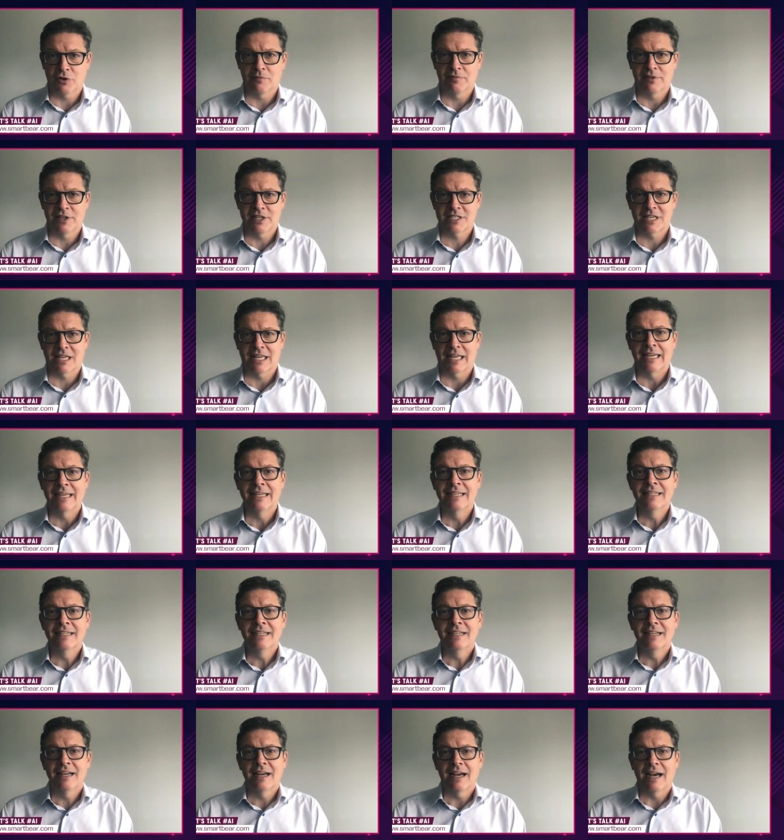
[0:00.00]
obviously.
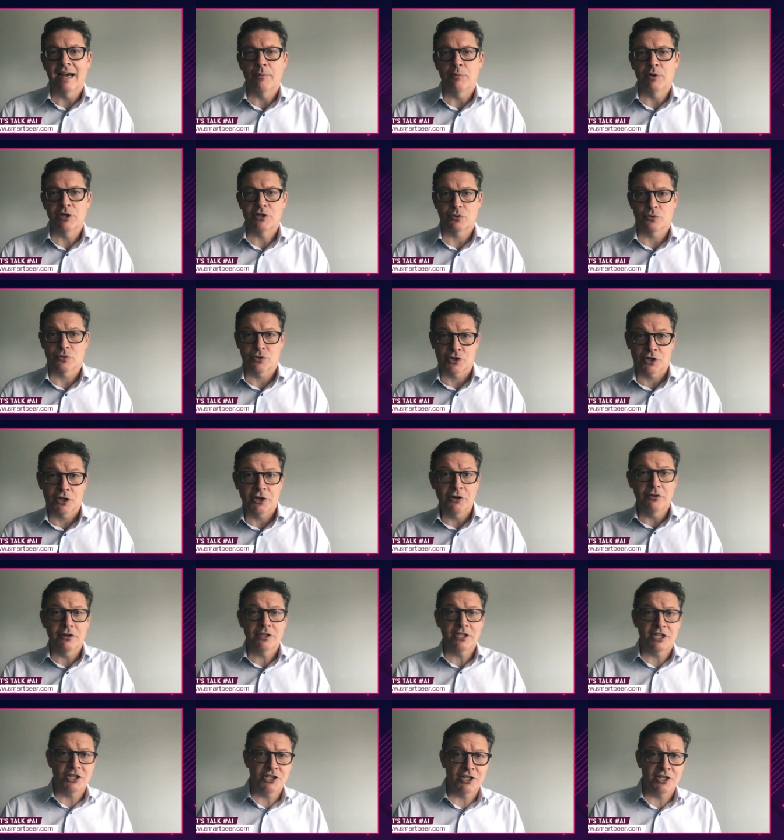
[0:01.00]
And we saw security